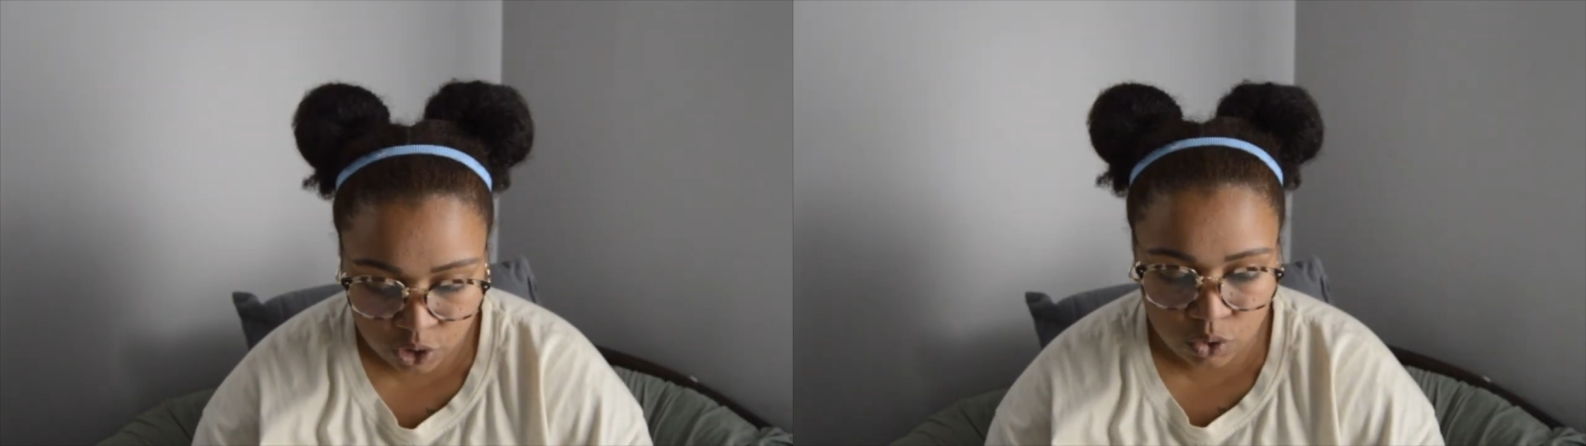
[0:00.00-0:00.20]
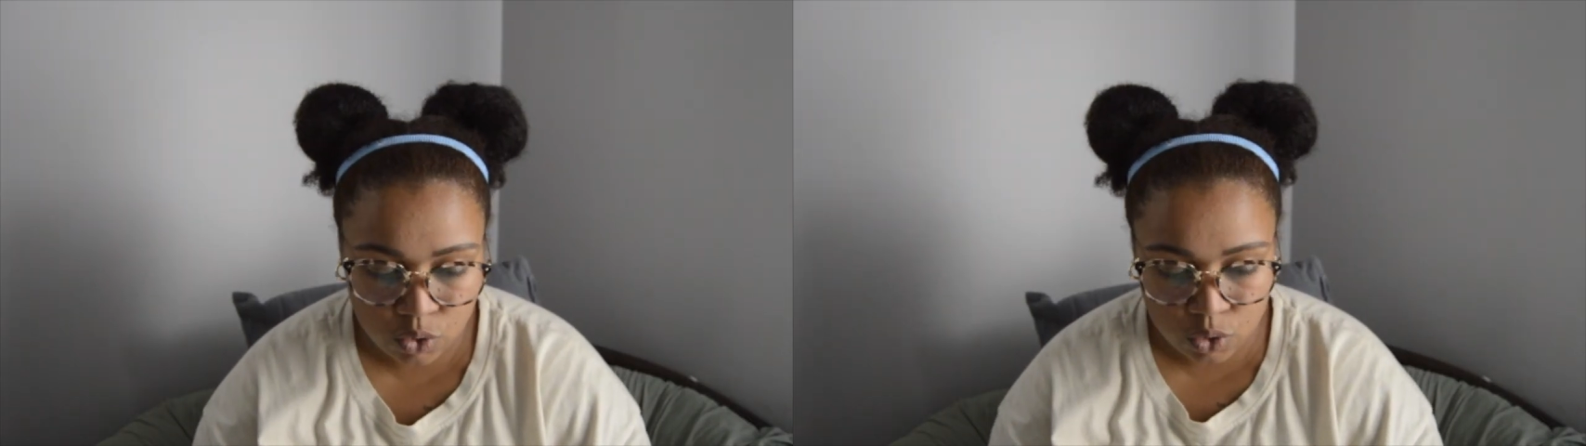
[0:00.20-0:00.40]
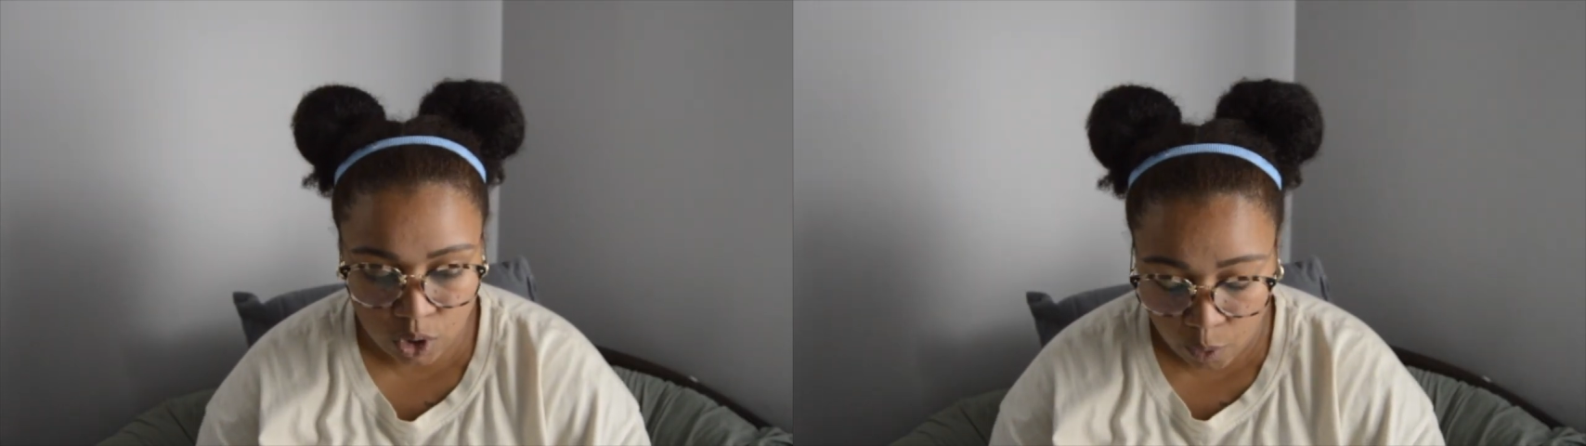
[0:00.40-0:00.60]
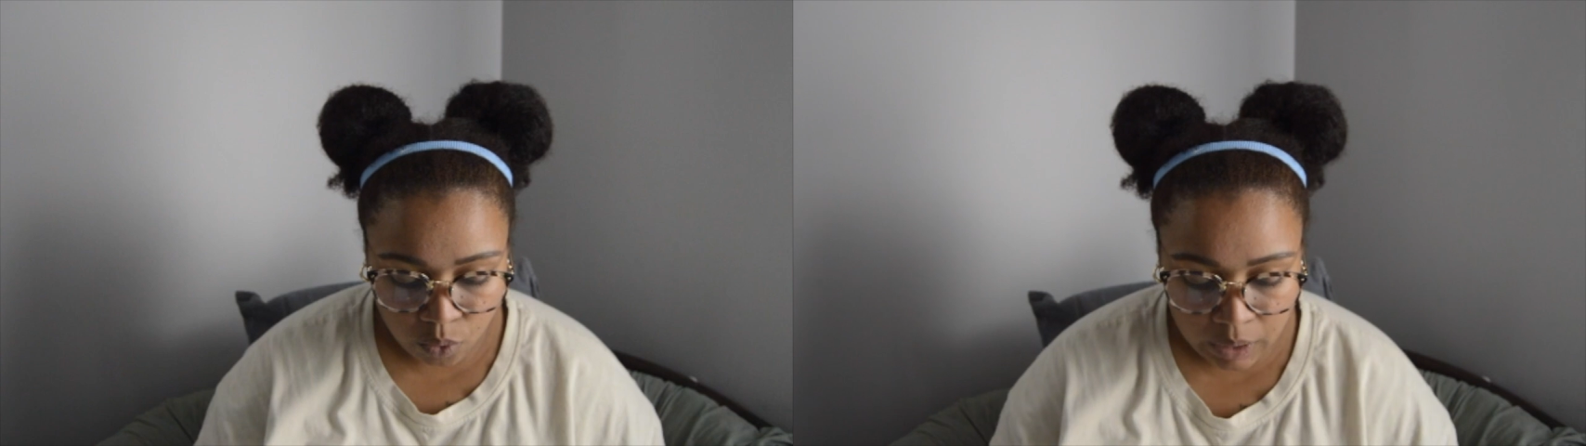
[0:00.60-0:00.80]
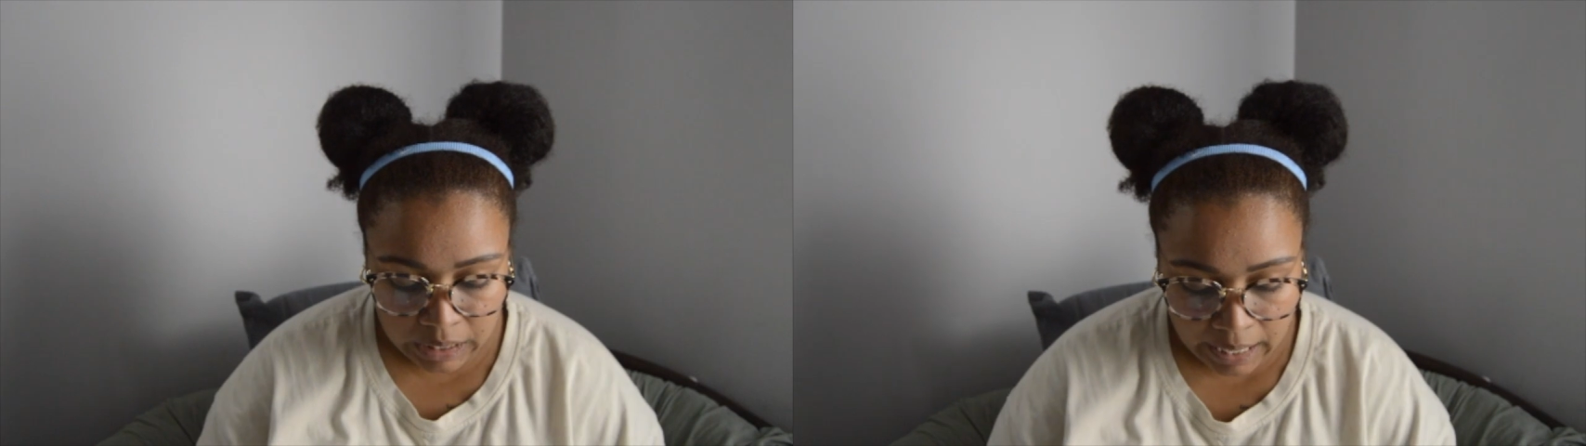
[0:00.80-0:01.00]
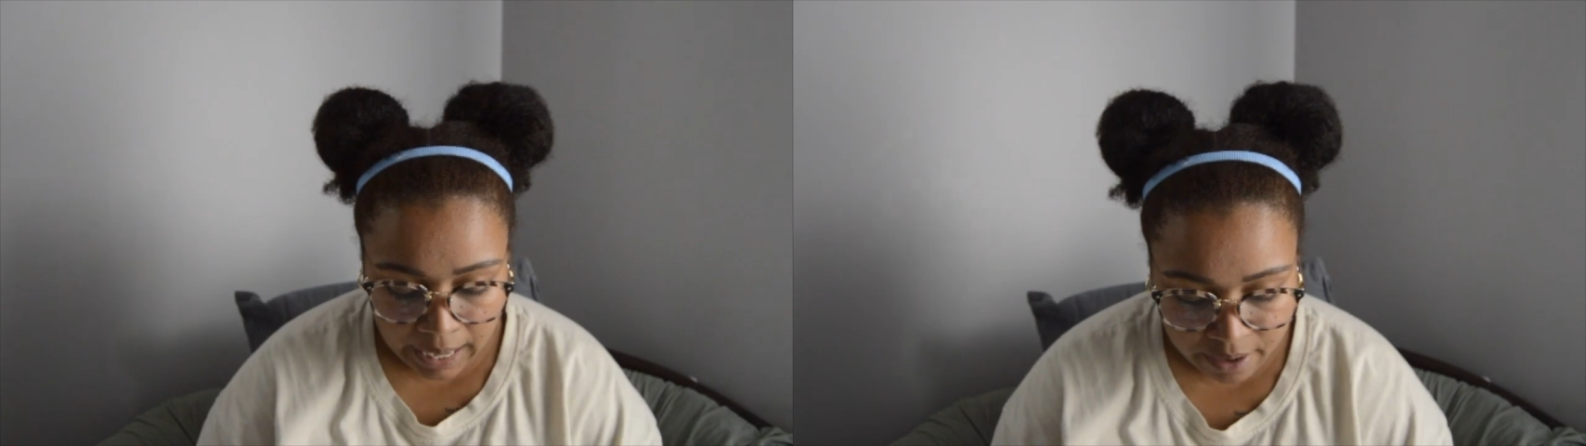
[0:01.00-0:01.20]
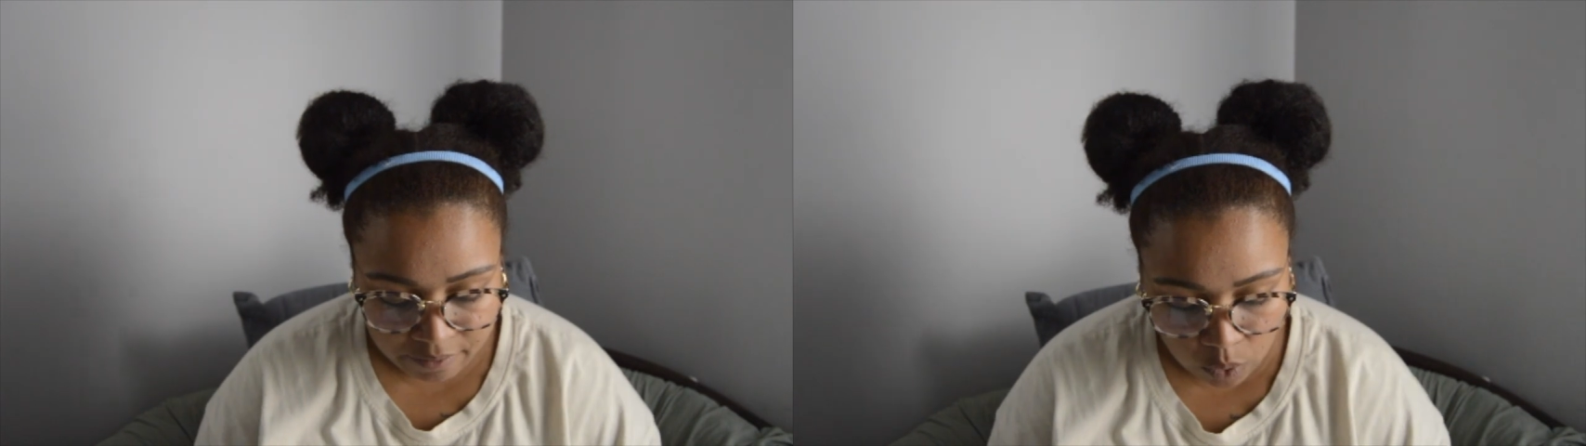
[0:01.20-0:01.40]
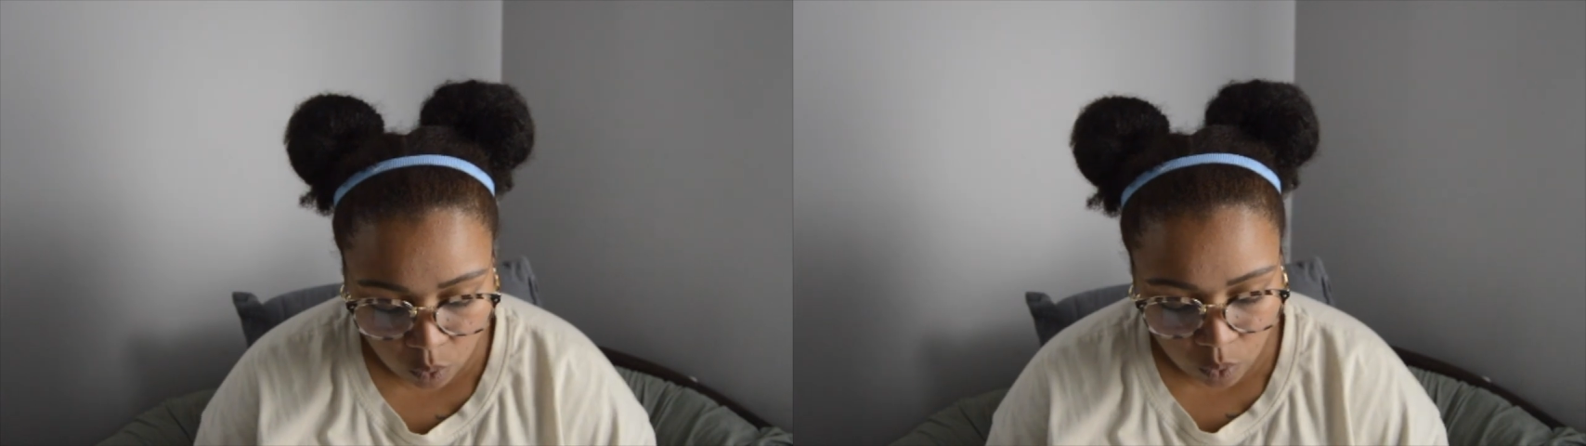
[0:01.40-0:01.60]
So we have